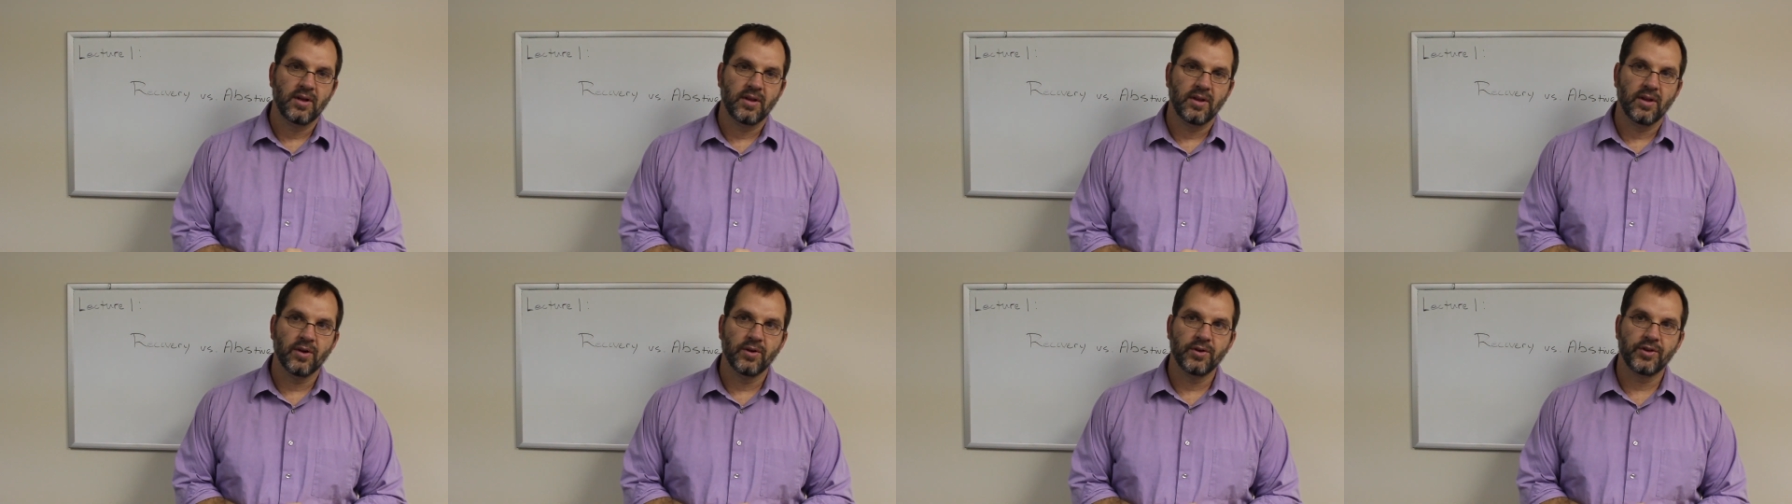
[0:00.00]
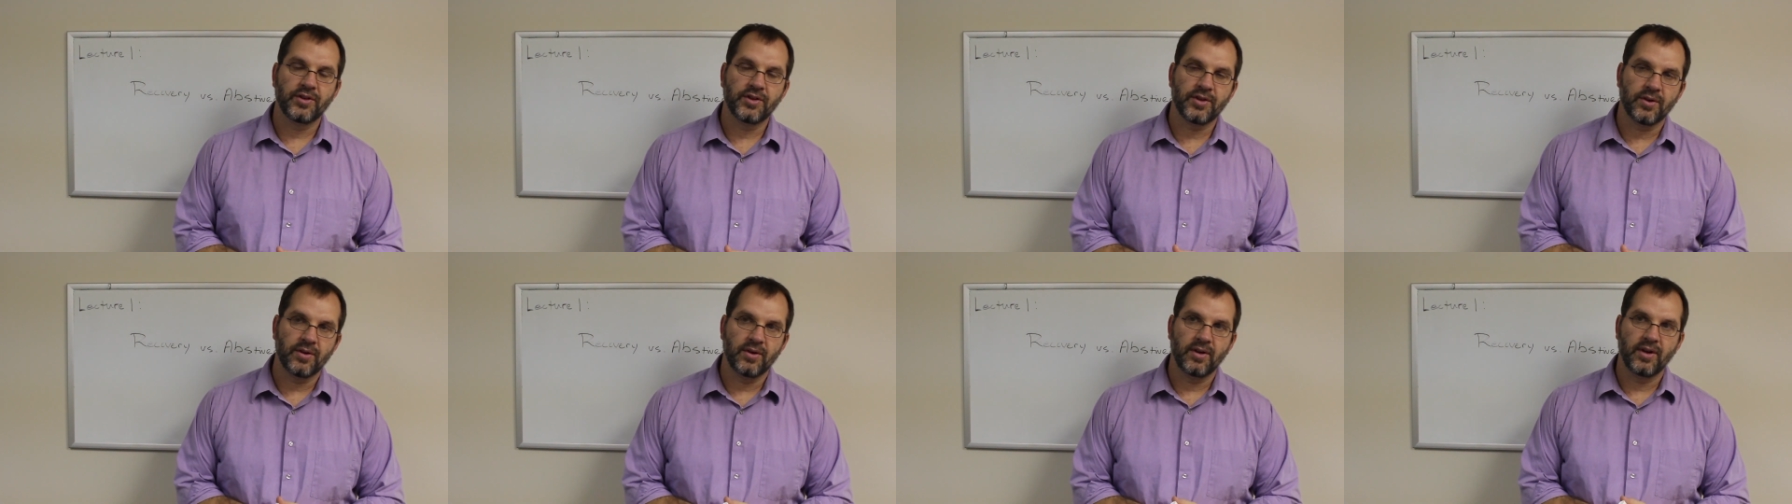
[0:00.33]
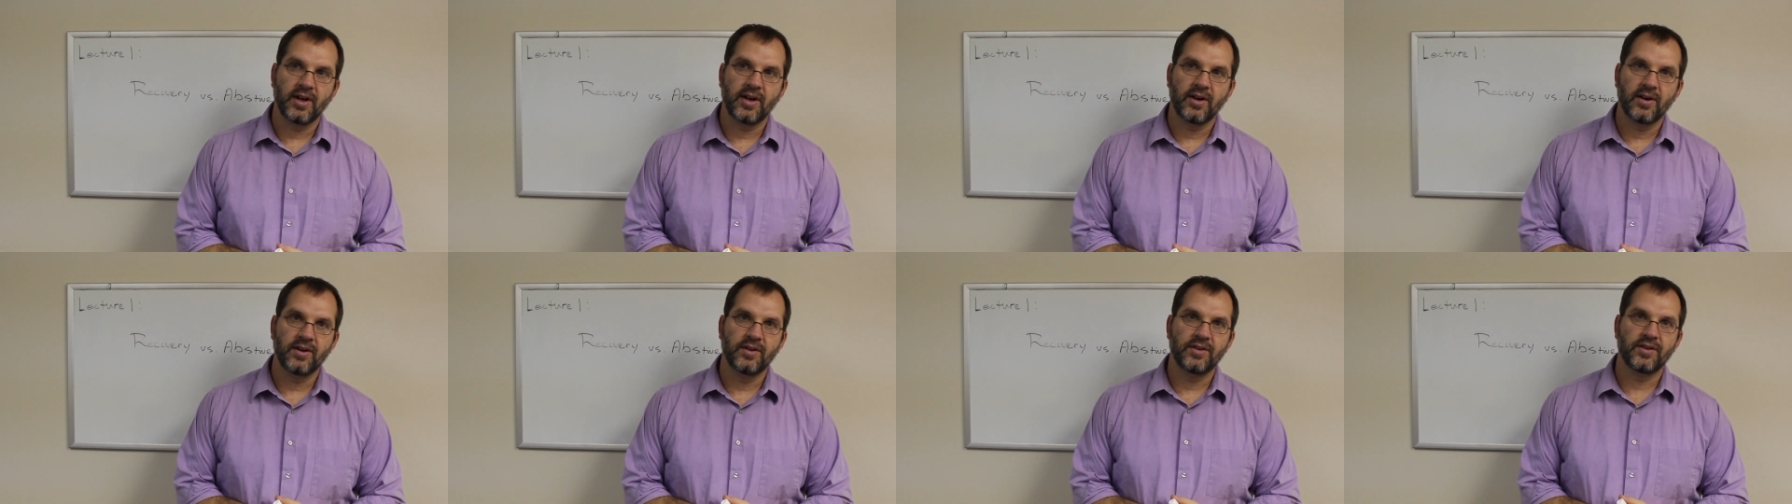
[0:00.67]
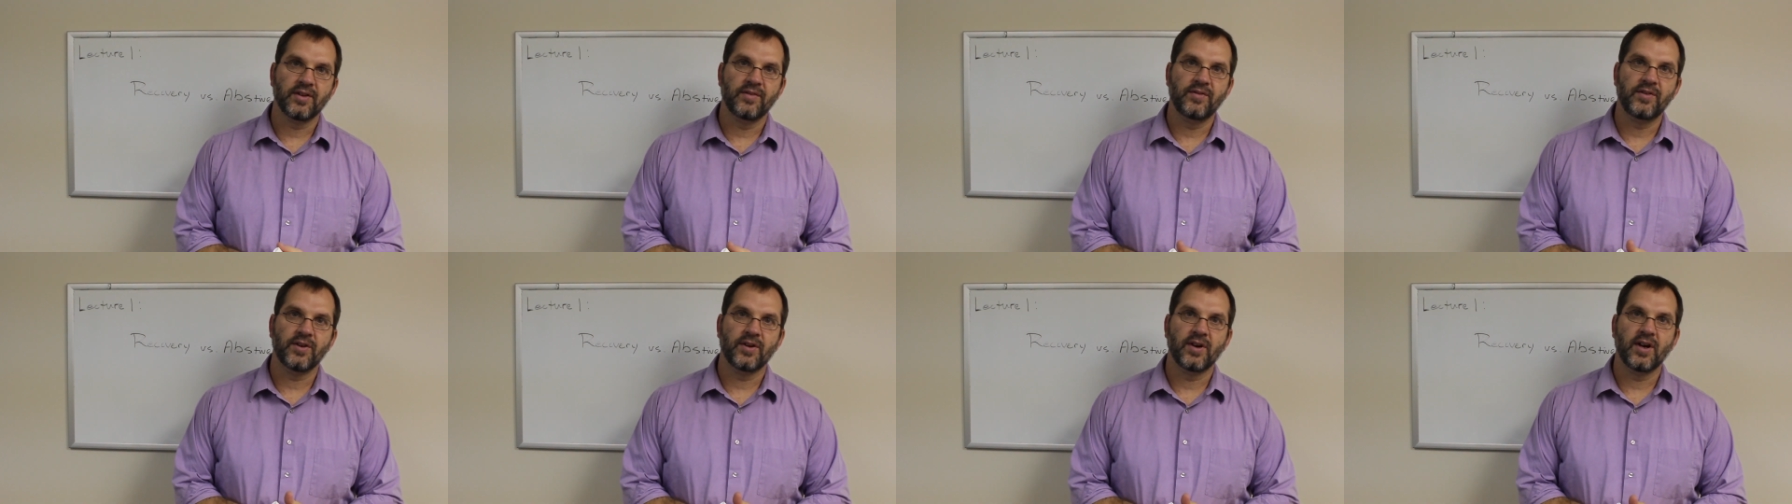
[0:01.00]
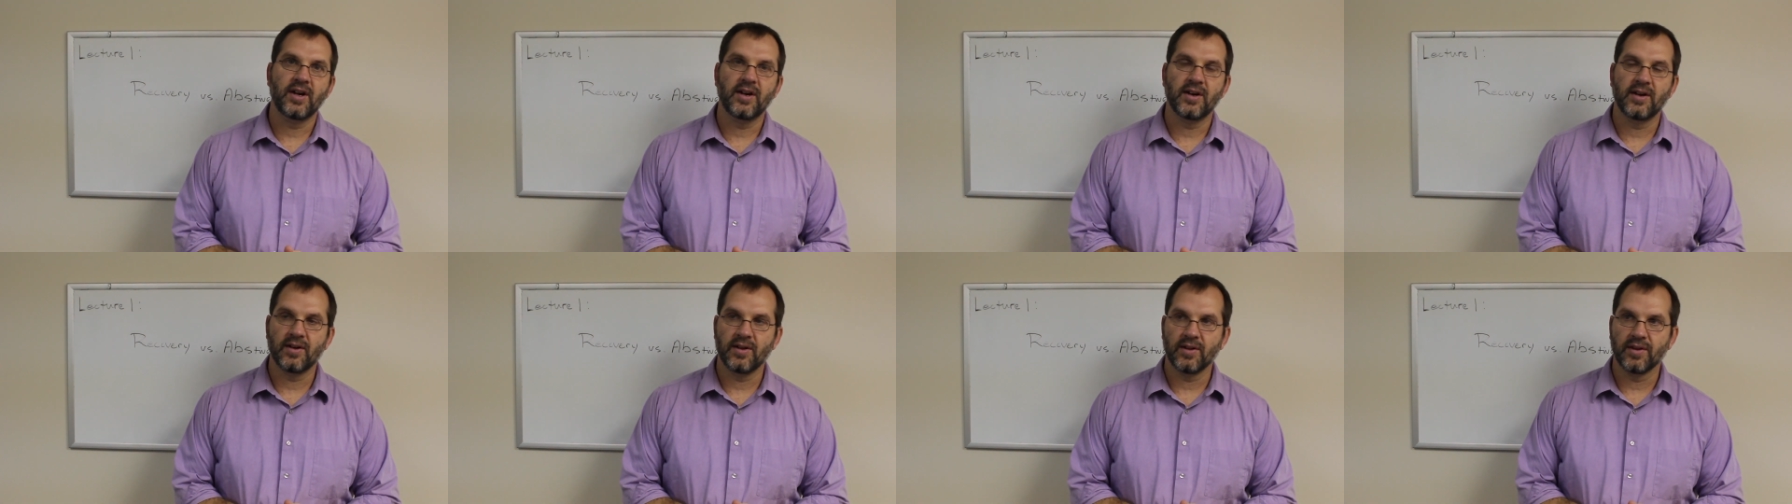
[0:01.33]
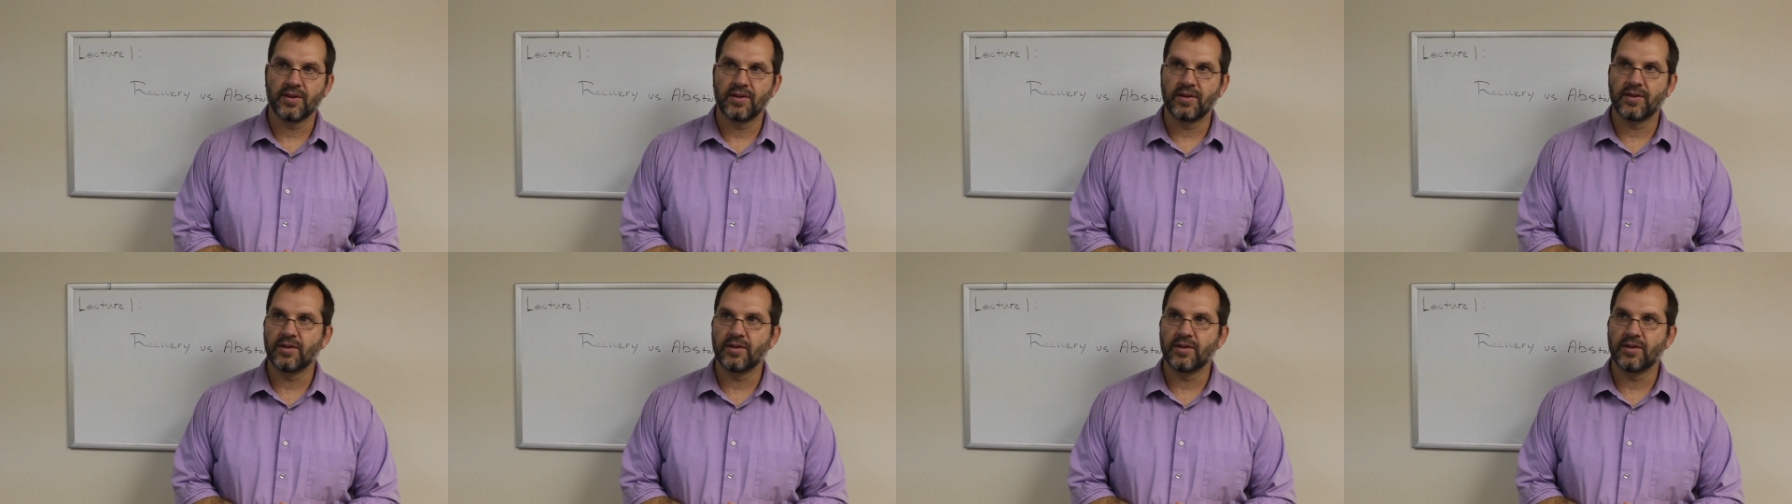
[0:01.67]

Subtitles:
those certain areas of your health,